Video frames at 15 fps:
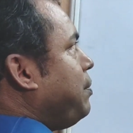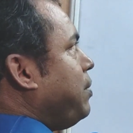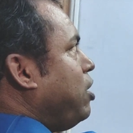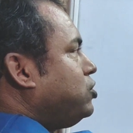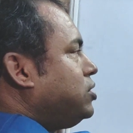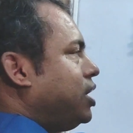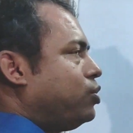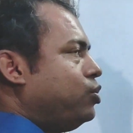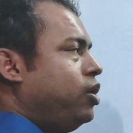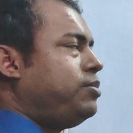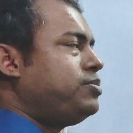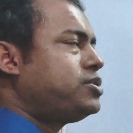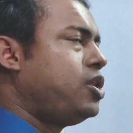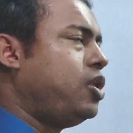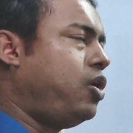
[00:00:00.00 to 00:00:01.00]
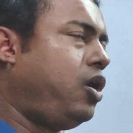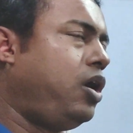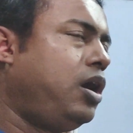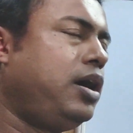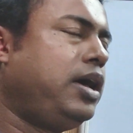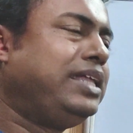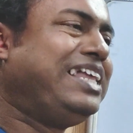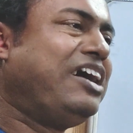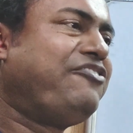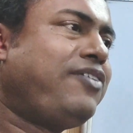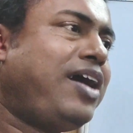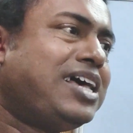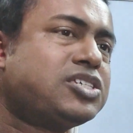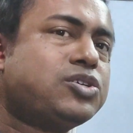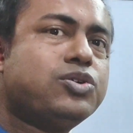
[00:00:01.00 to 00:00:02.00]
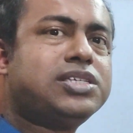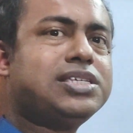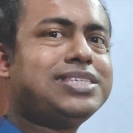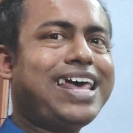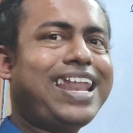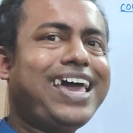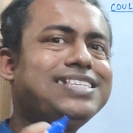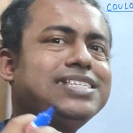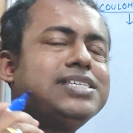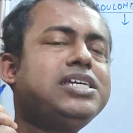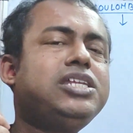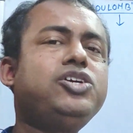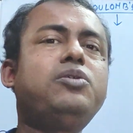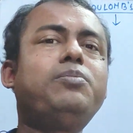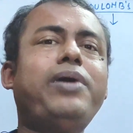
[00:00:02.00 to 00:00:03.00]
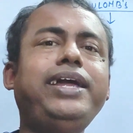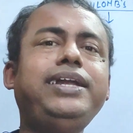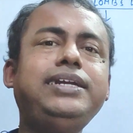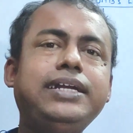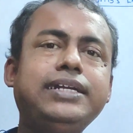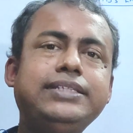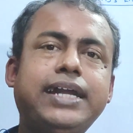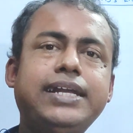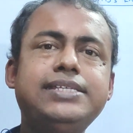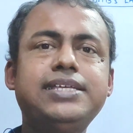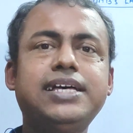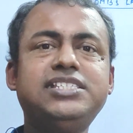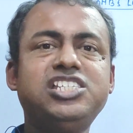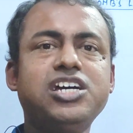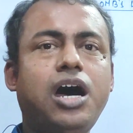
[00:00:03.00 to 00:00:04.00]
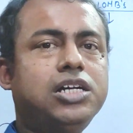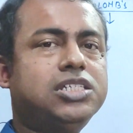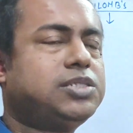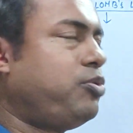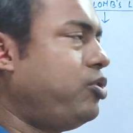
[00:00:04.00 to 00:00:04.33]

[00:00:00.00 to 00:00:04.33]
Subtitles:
about the Coulomb's law, the first question arises in your mind, that is the charge